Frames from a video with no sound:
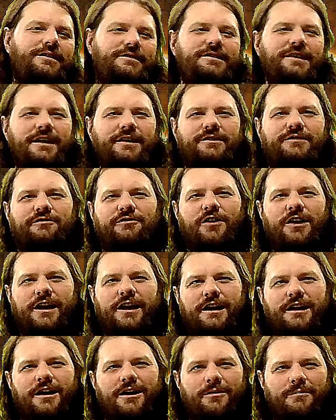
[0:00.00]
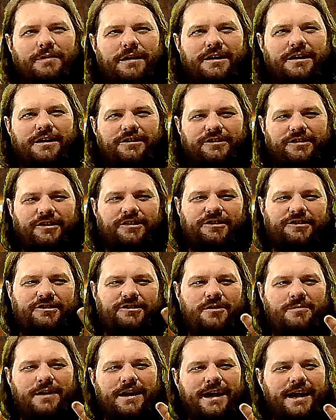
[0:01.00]
Dean's freaking out because the
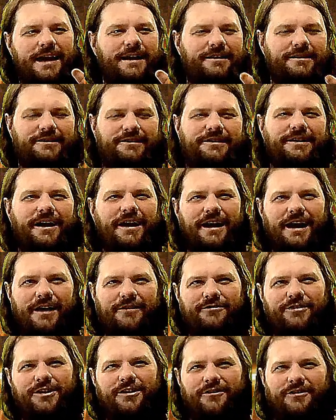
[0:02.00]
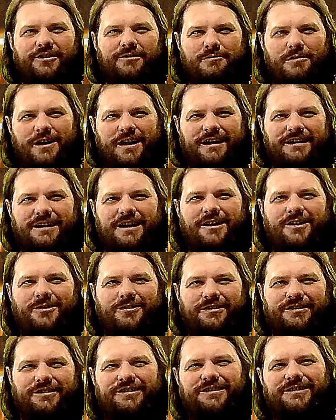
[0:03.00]
Scooby Gang does not have nervous
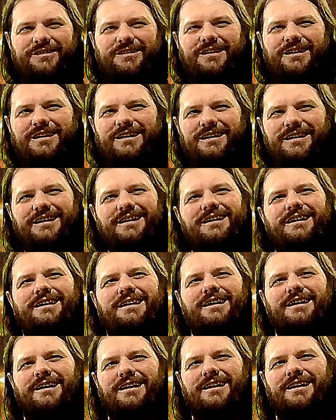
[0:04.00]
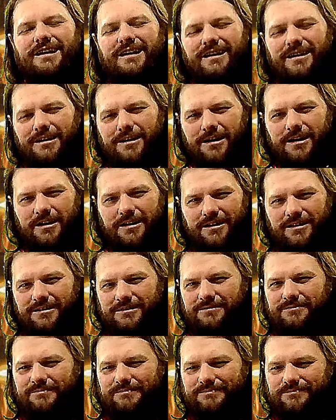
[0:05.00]
breakdowns.
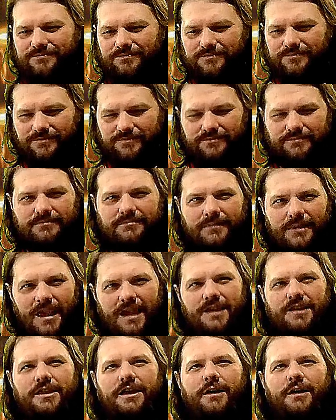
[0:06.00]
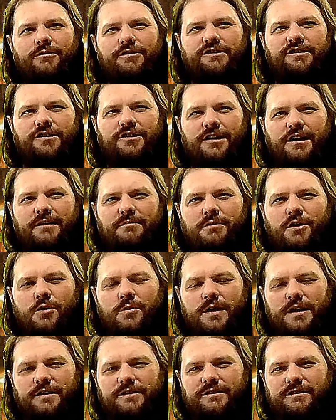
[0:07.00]
That was a great
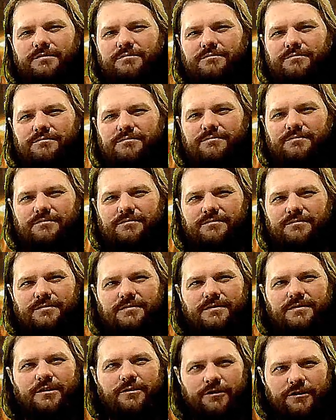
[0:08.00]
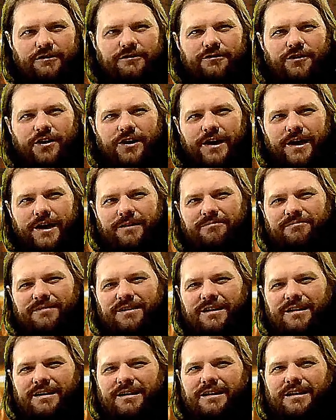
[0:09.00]
moment. It was funny.
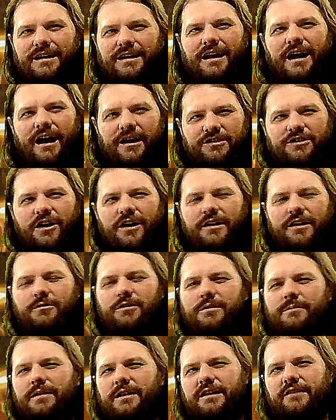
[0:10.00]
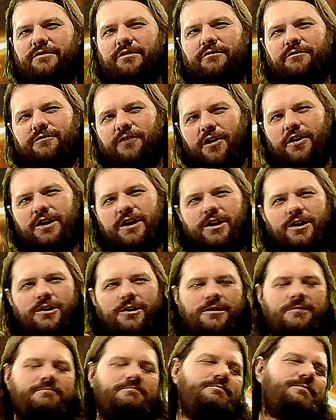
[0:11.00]
I thought it would have been even
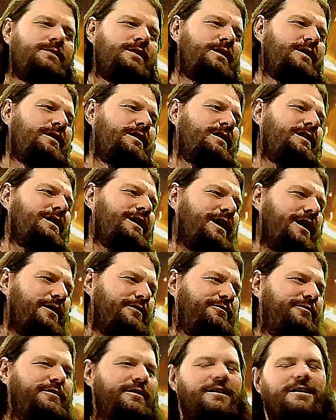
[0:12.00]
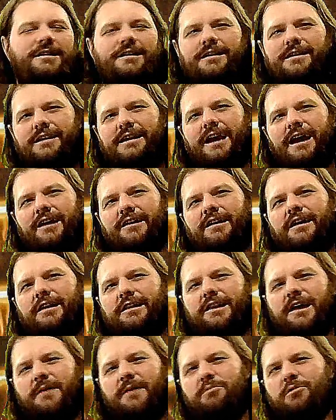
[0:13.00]
funnier if
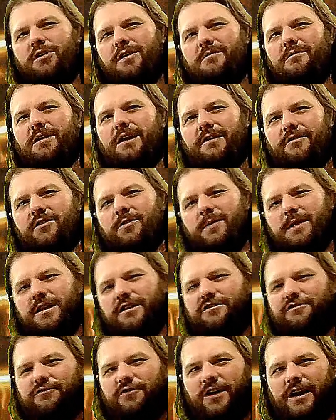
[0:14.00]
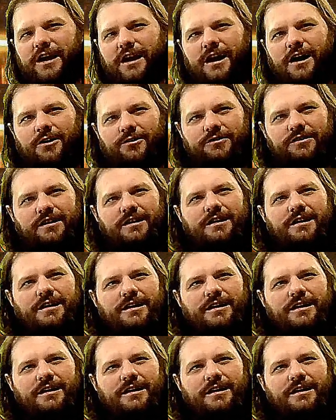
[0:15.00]
at that point when everybody's freaking out,